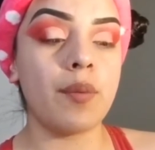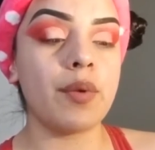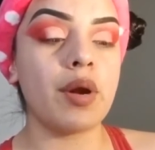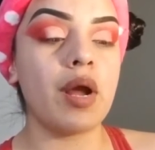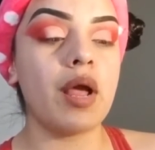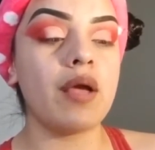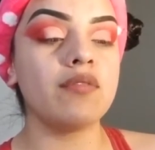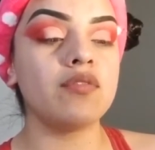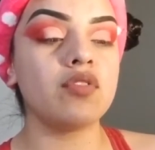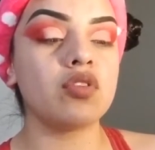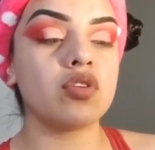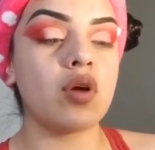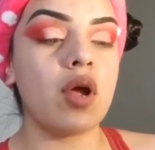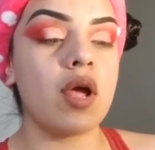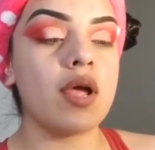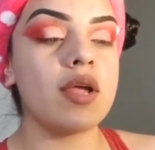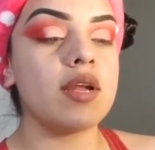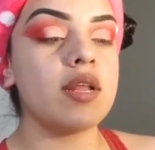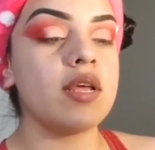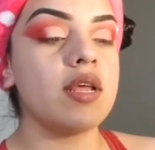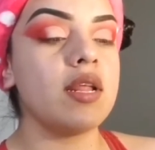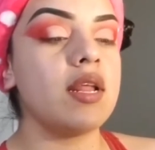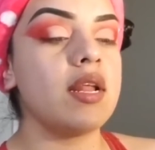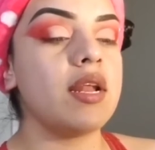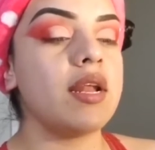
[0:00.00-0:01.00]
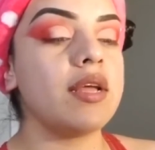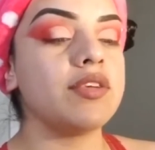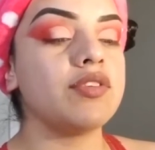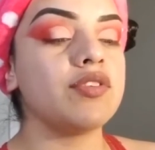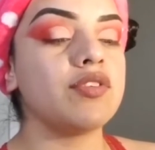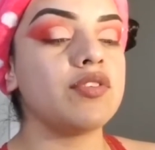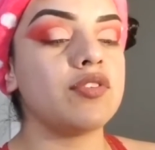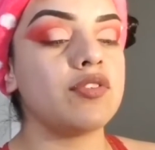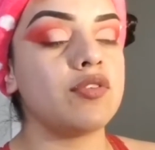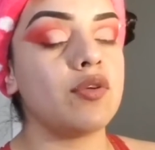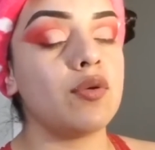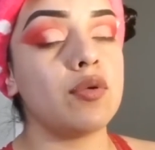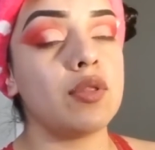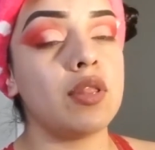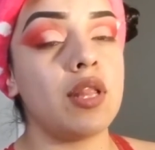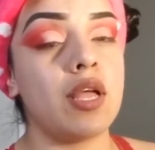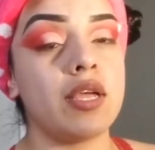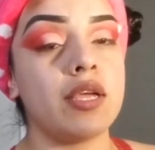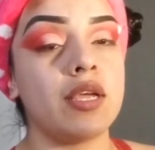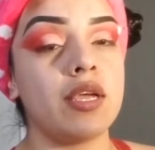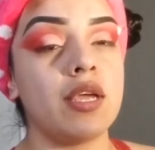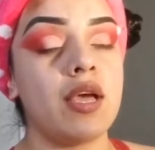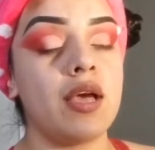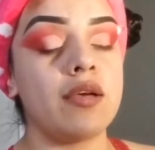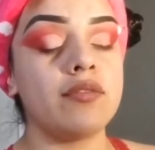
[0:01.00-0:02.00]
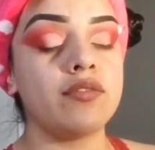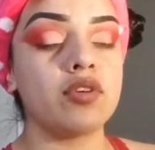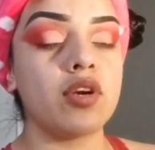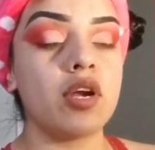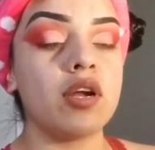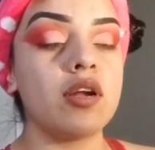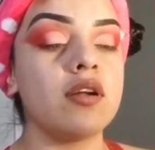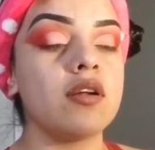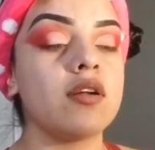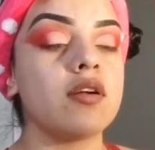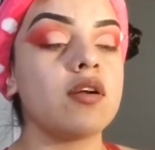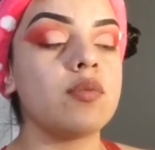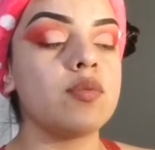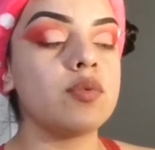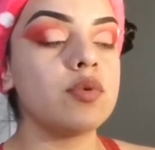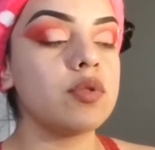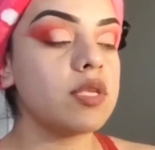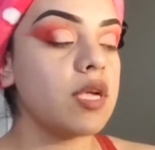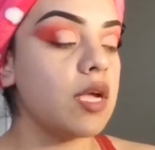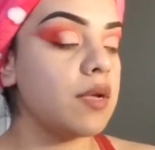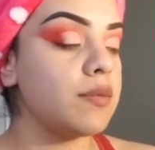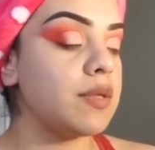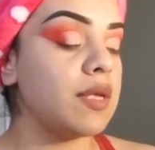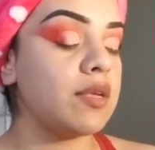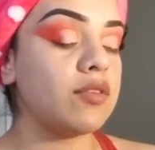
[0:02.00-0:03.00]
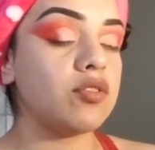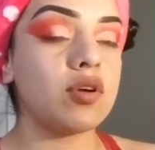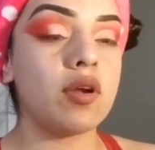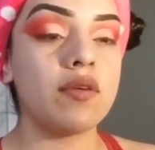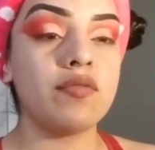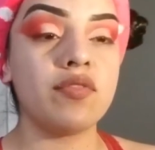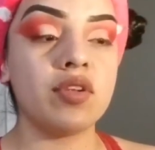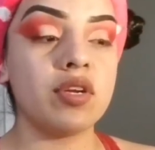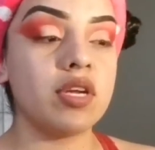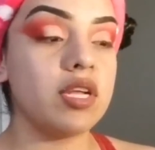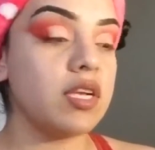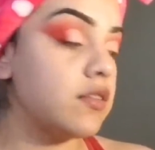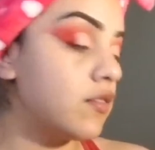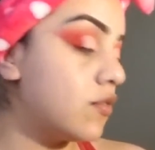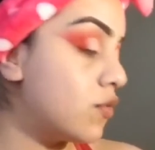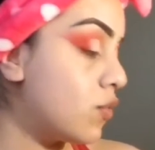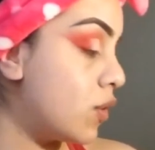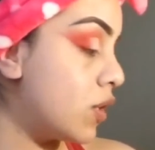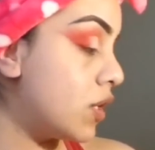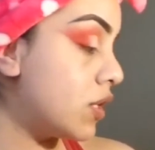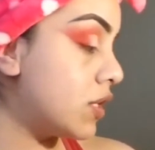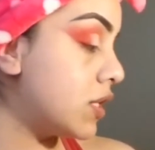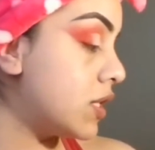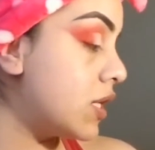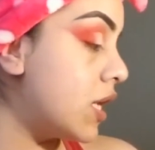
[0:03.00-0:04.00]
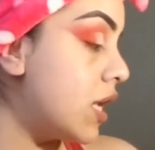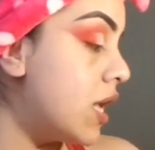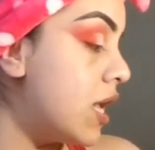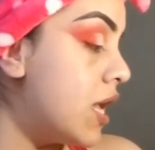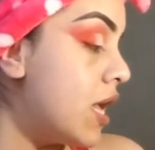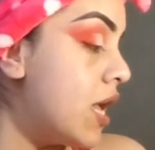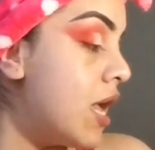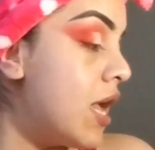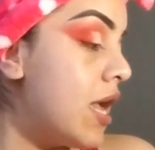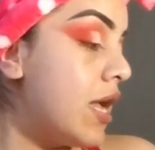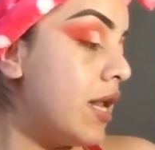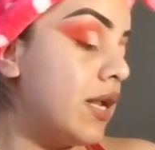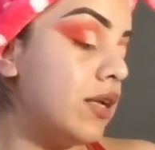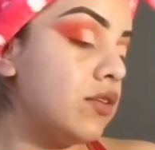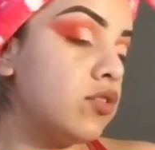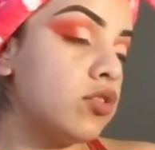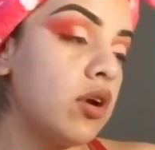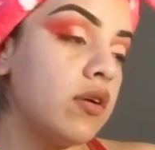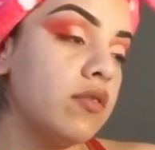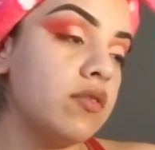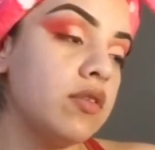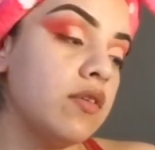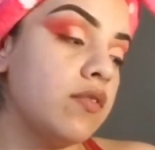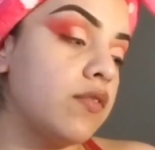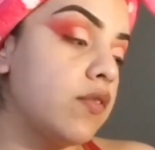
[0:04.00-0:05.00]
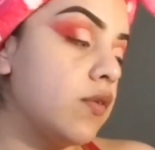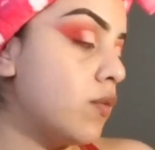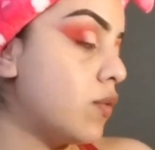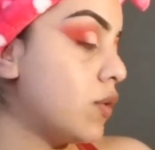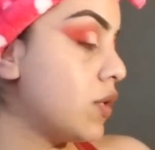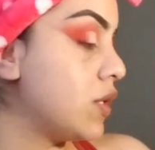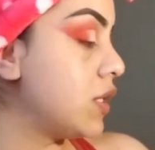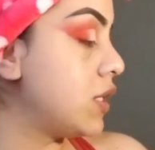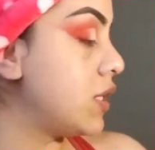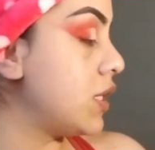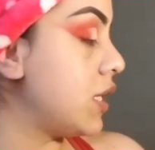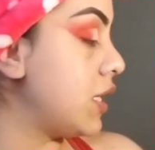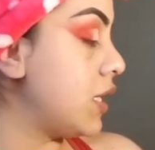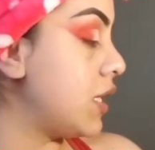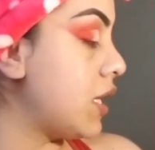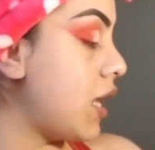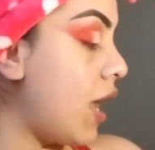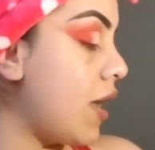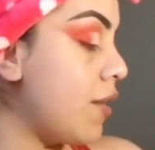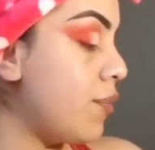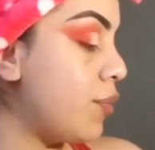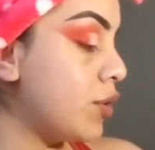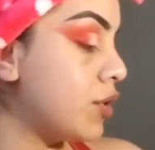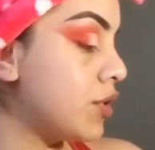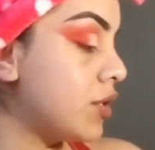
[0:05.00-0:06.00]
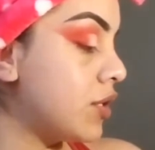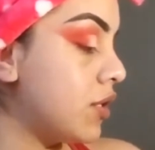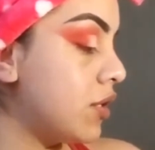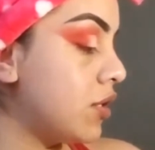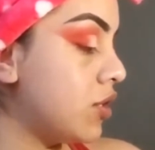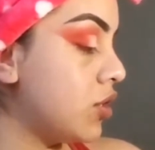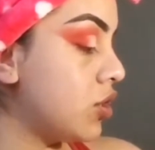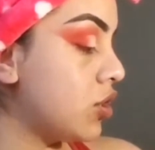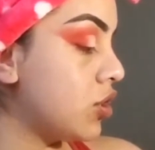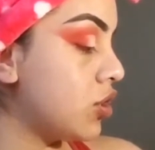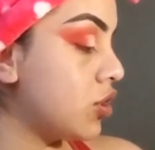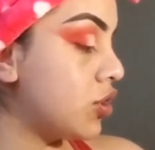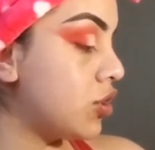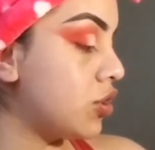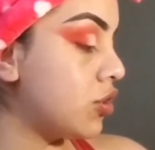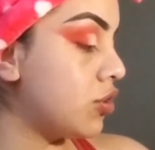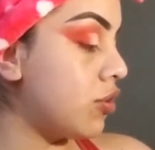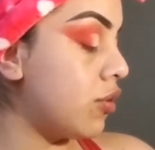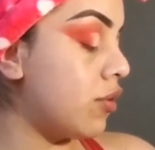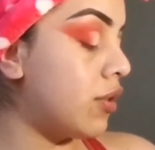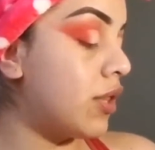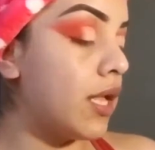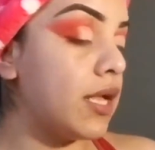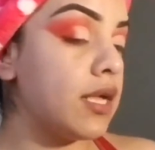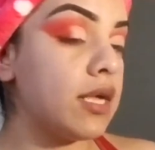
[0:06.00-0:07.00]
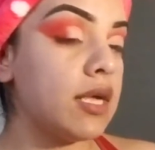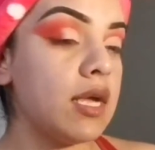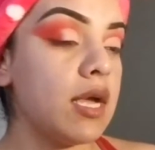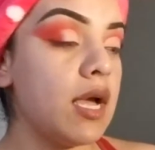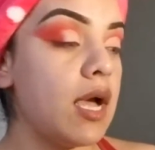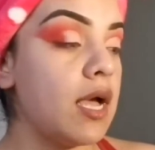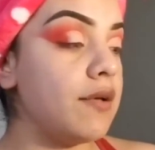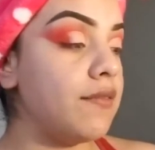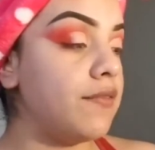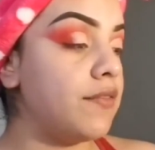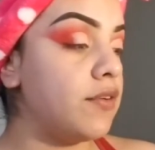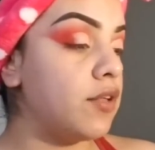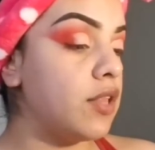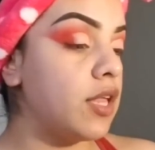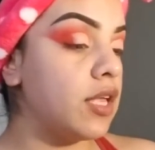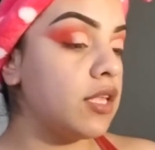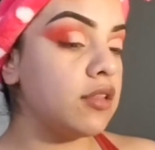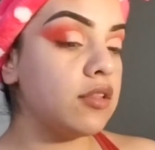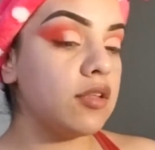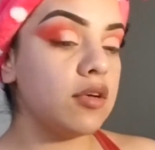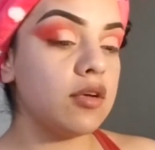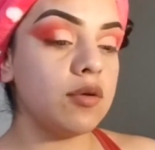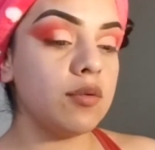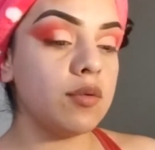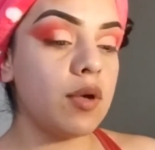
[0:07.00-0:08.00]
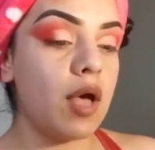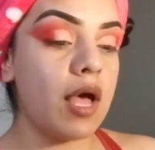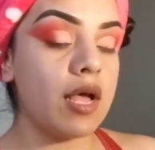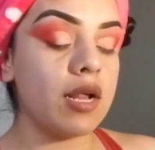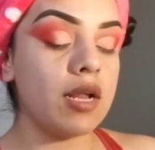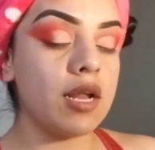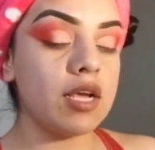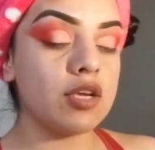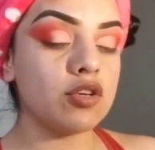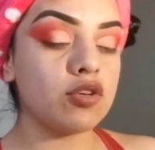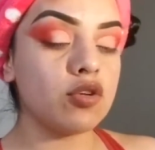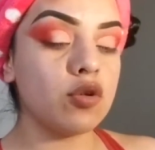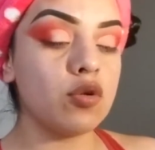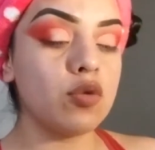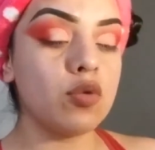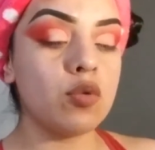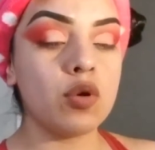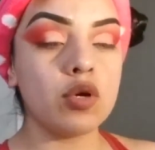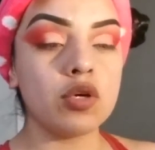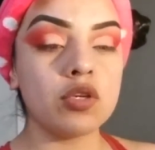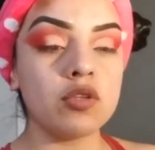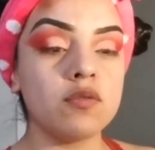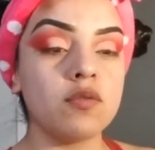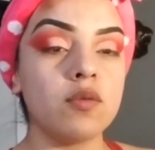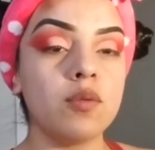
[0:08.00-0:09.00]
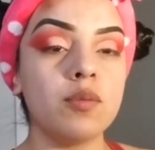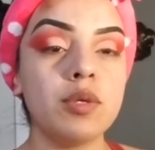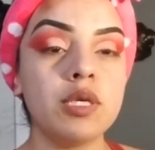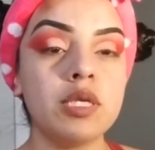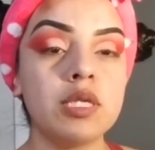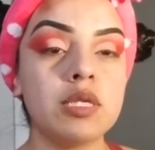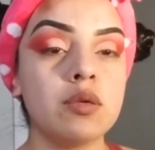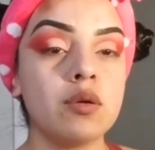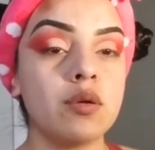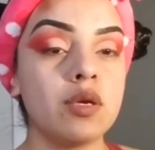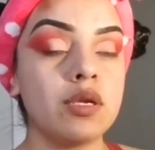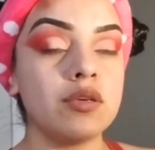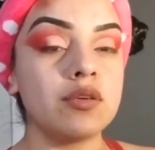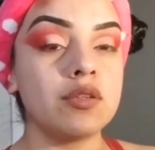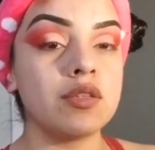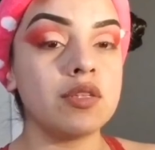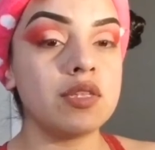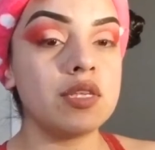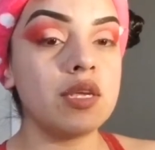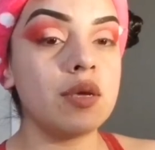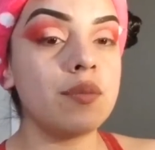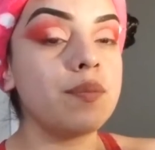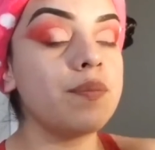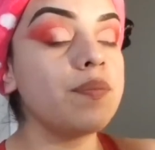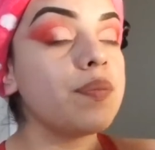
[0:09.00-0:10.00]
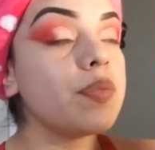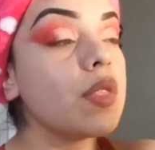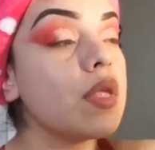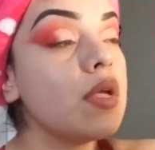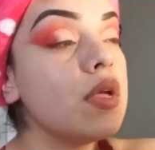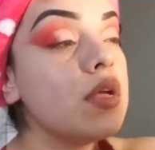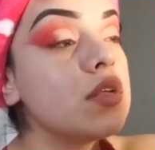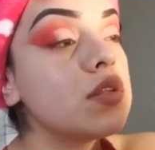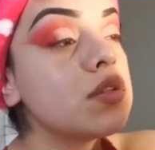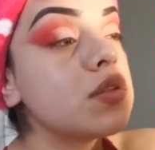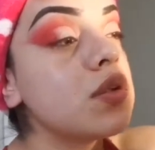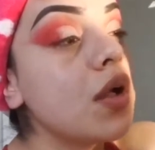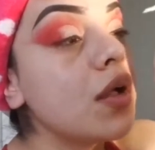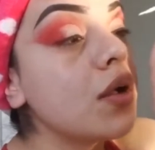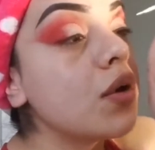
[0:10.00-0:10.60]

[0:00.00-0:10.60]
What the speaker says: I've tried it and I just don't like it. I tried it a couple of times. I tried the NYX ones and I tried different ones, and I personally just don't like it. I feel like the eyelash glue works for me. So here's the tip. So I